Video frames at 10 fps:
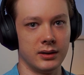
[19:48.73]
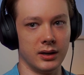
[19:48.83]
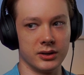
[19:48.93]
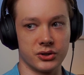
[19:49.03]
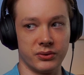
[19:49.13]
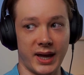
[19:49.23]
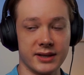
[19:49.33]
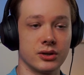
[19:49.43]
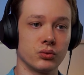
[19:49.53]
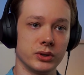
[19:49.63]
So that's
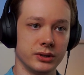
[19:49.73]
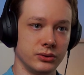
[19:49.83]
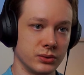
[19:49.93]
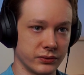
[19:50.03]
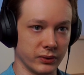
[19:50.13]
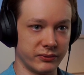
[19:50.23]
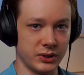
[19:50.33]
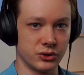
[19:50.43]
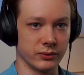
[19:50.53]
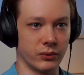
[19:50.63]
a really useful
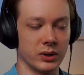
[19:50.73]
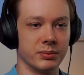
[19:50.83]
feature for it.